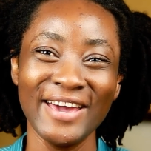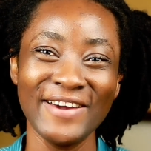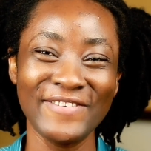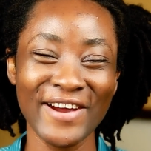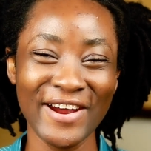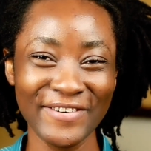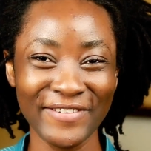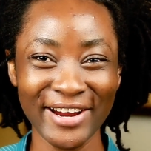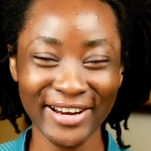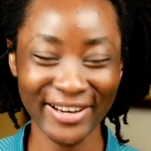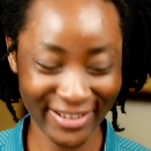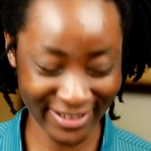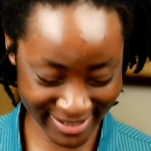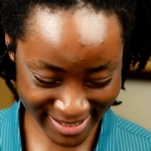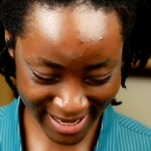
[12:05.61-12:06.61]
A
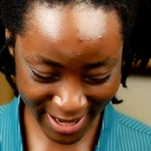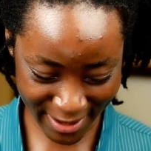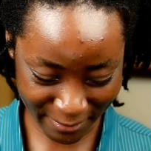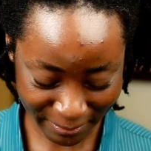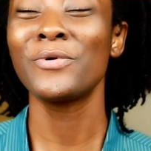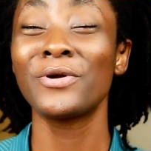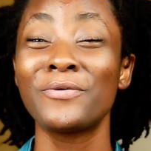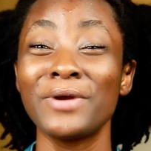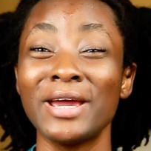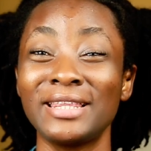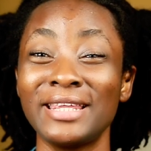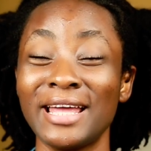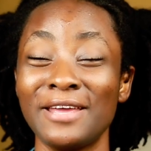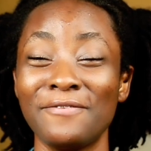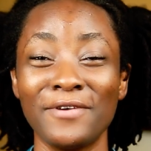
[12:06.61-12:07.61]
very long time. We
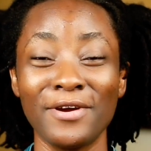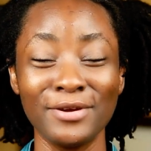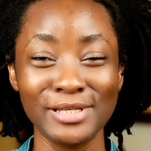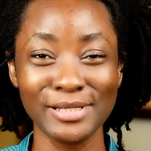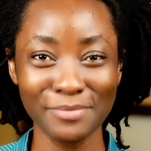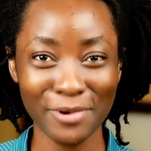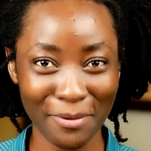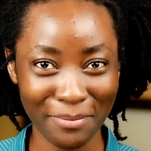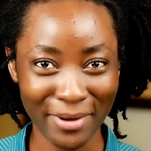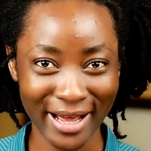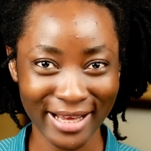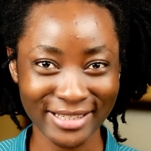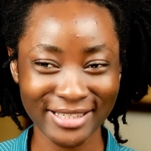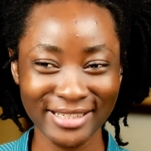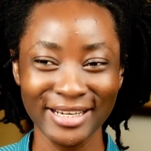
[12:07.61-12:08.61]
created a very small
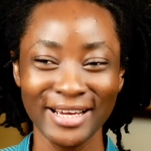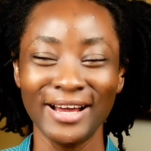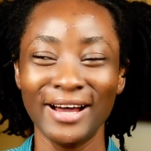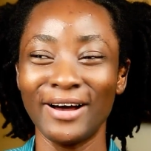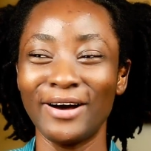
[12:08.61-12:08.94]
batch,